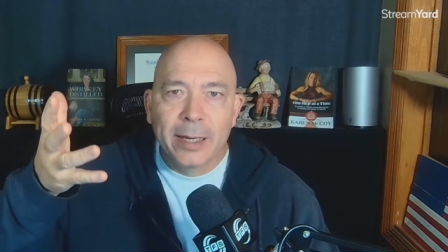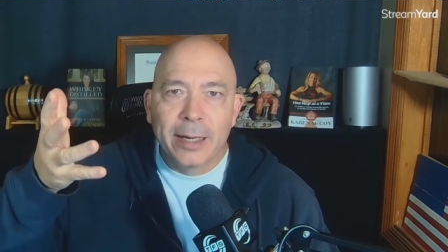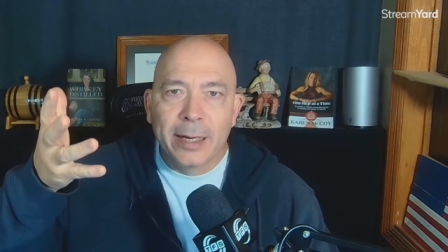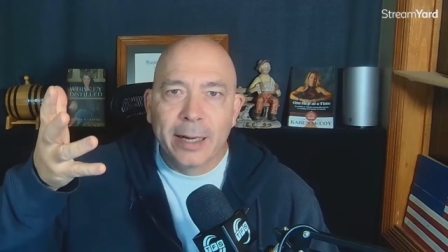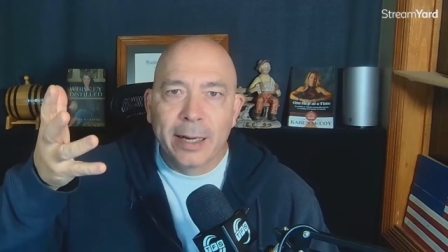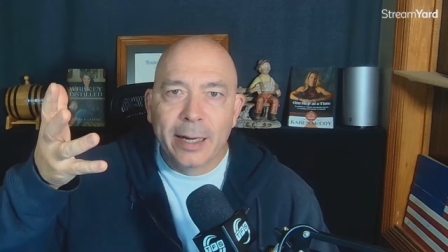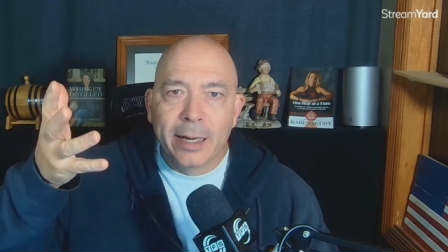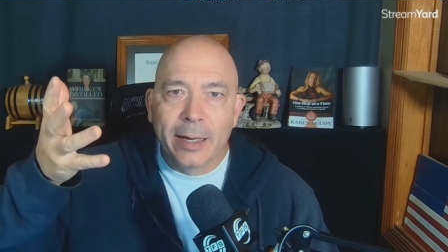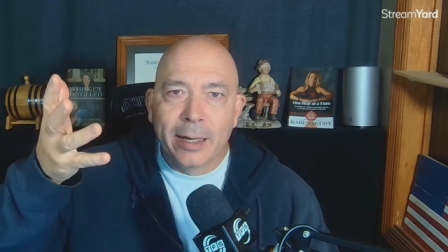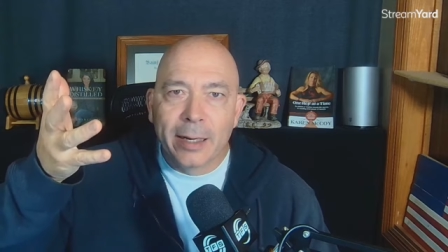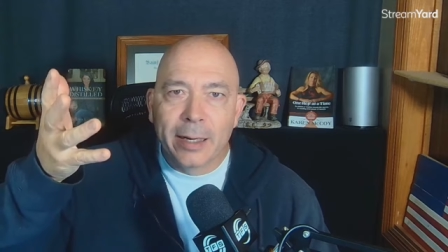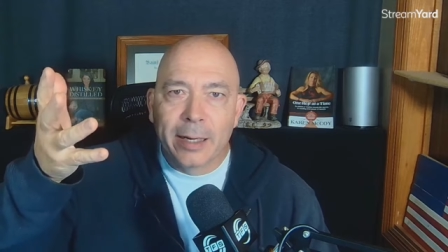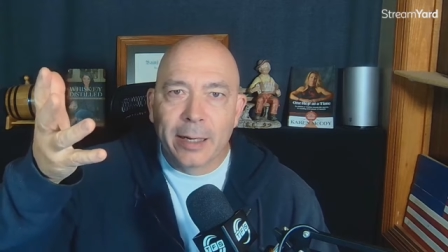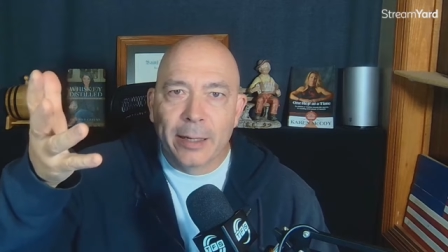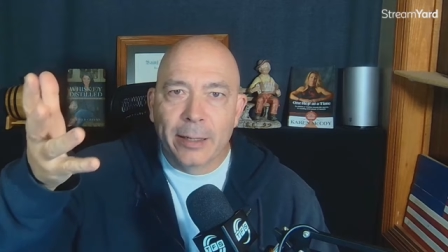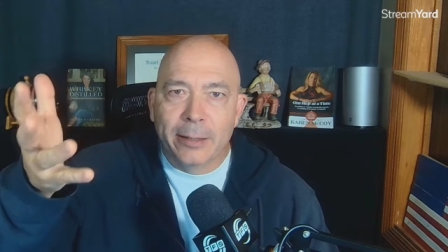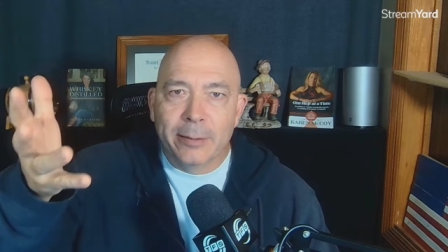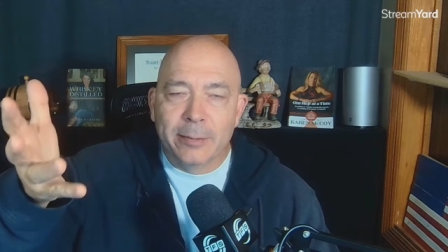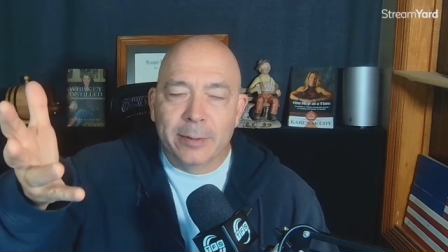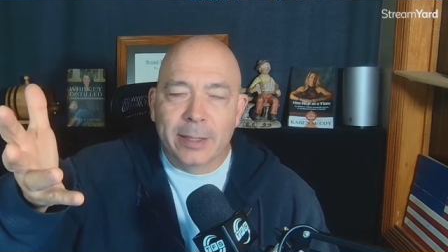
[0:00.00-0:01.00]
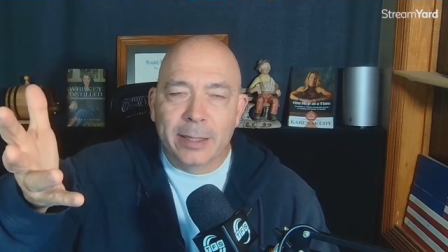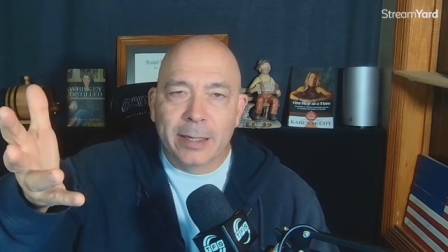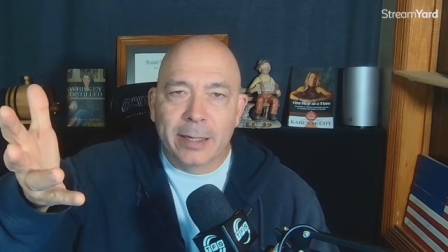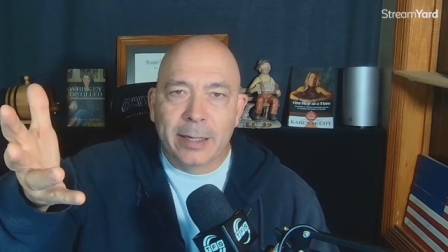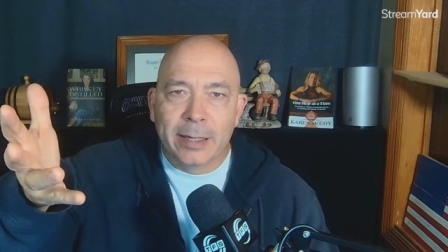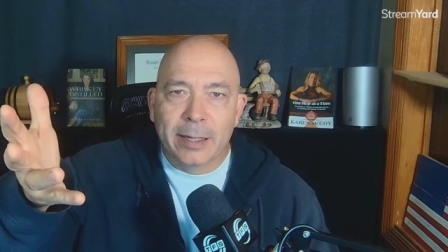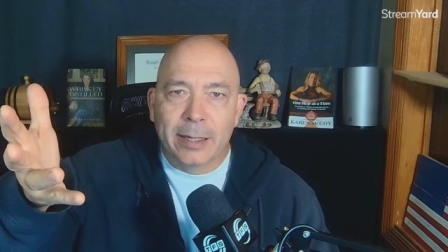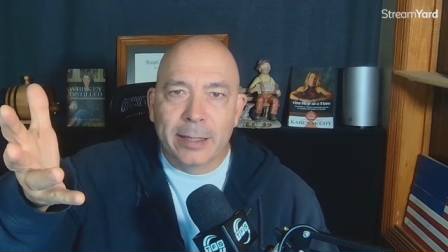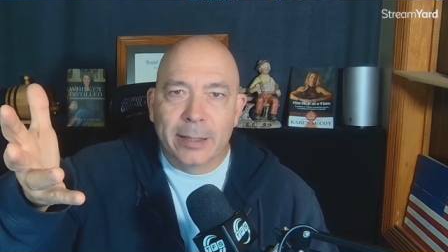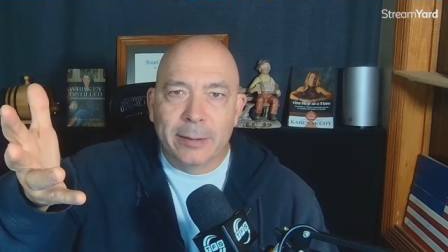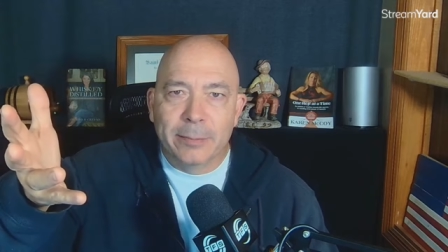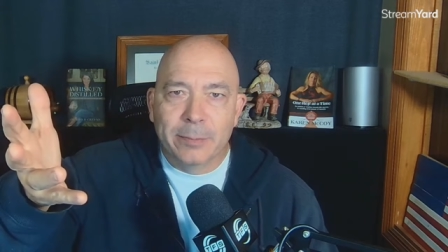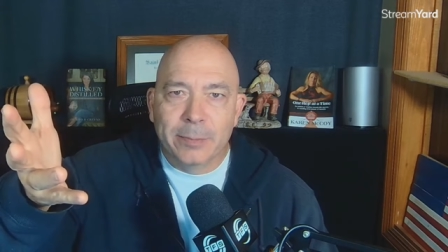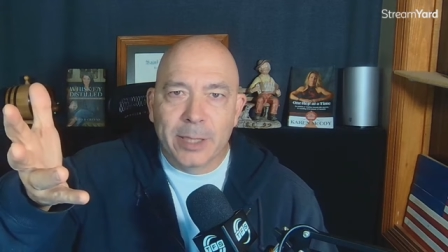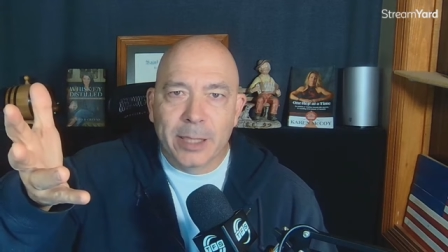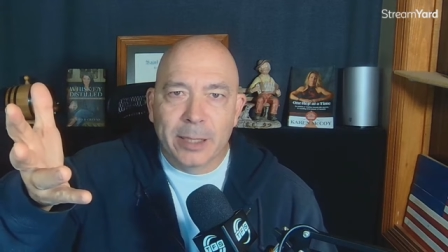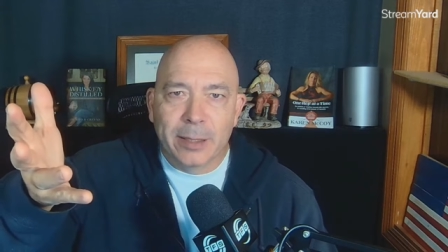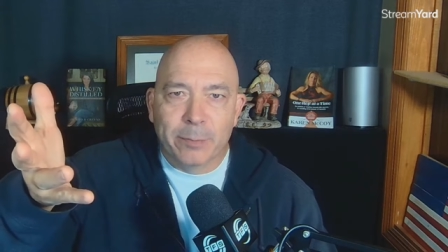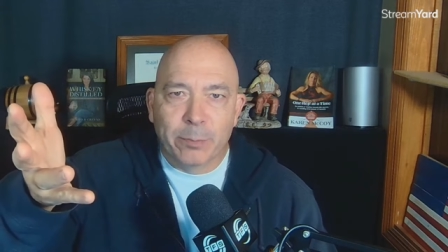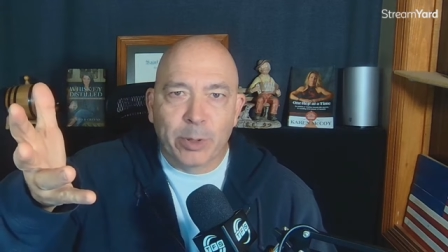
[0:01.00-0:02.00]
uh, uh,
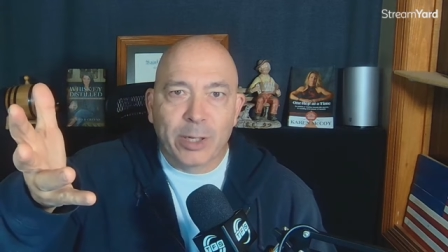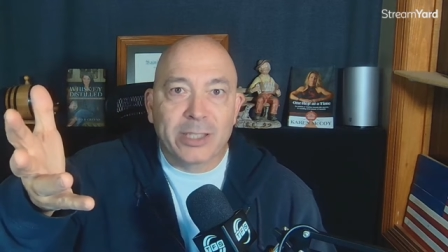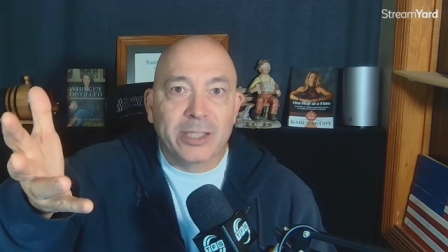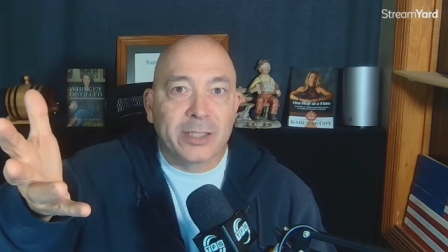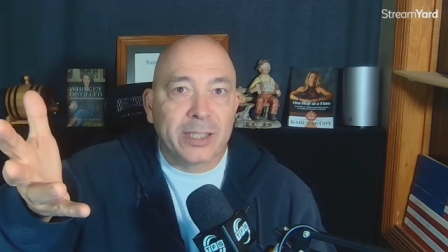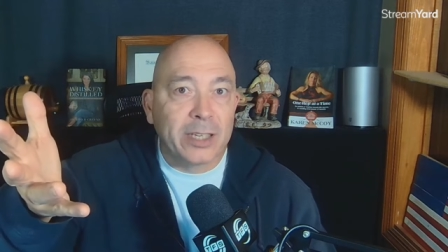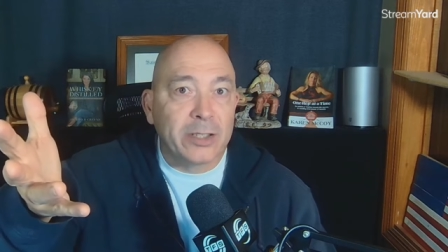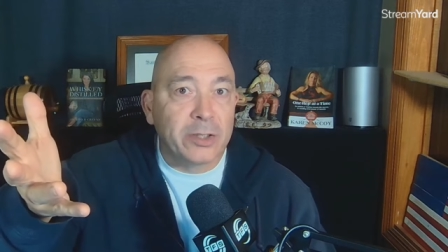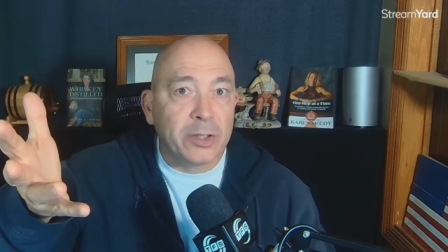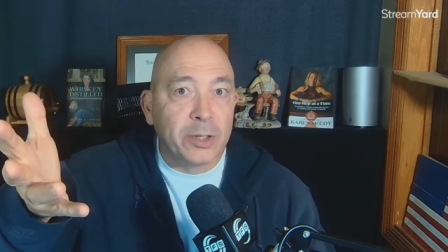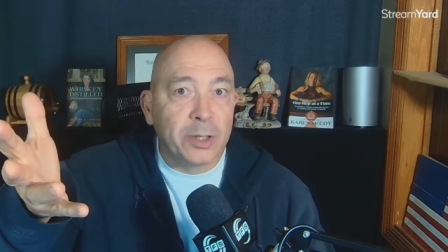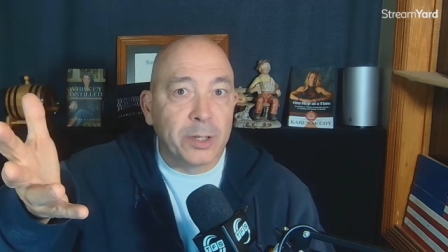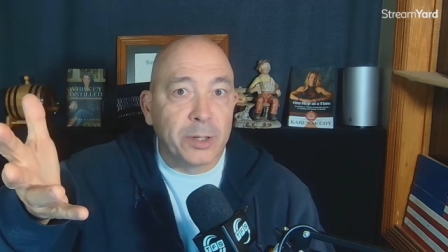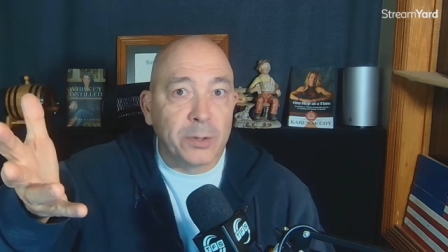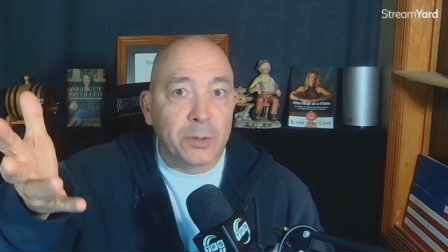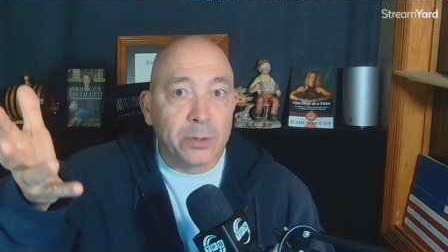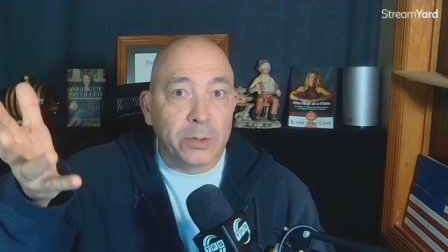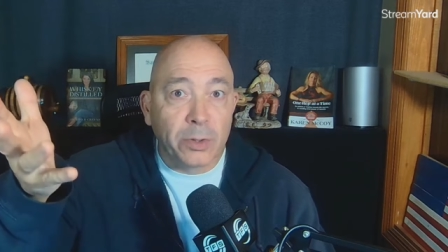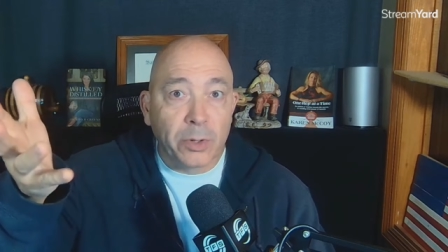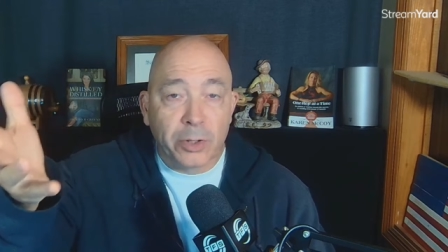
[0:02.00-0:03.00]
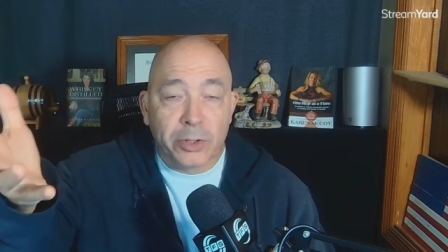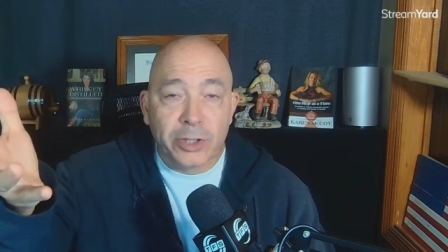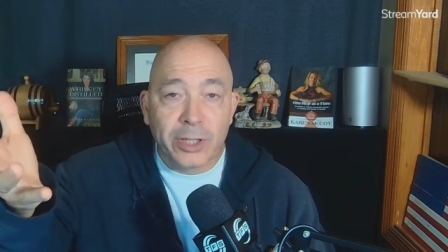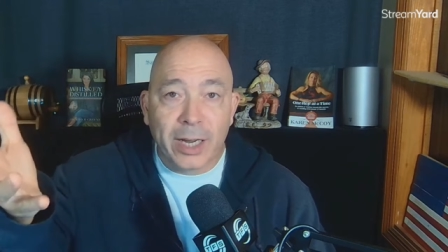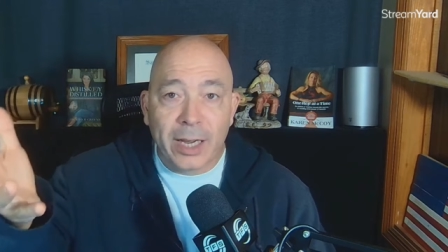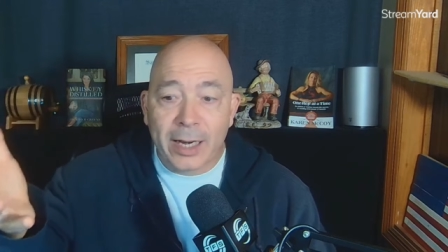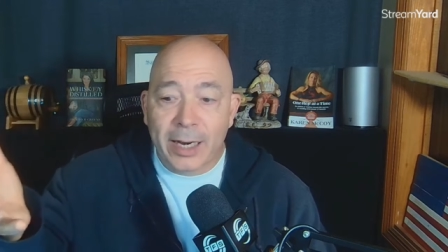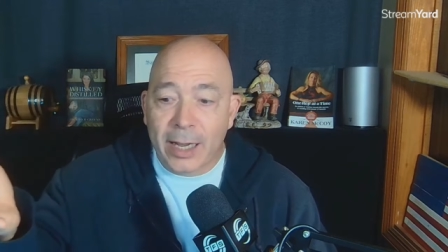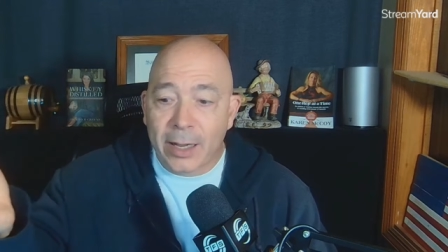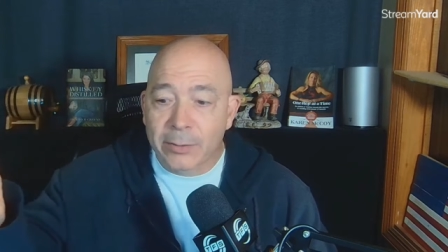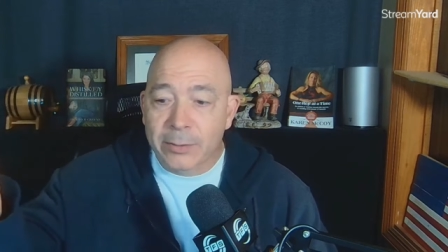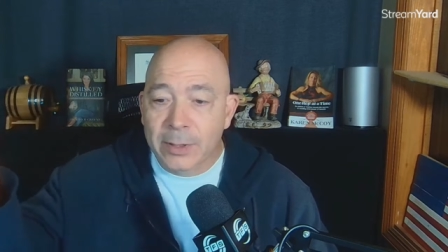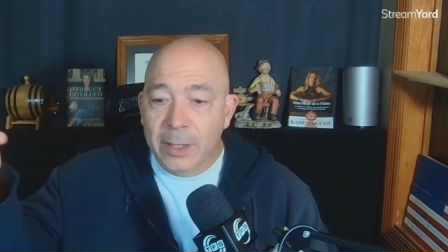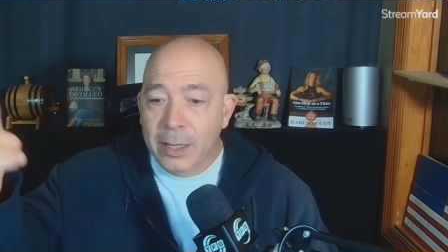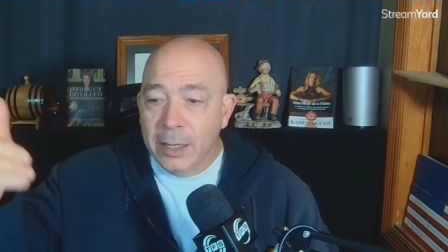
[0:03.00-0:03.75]
um, presentation to you. So go check it out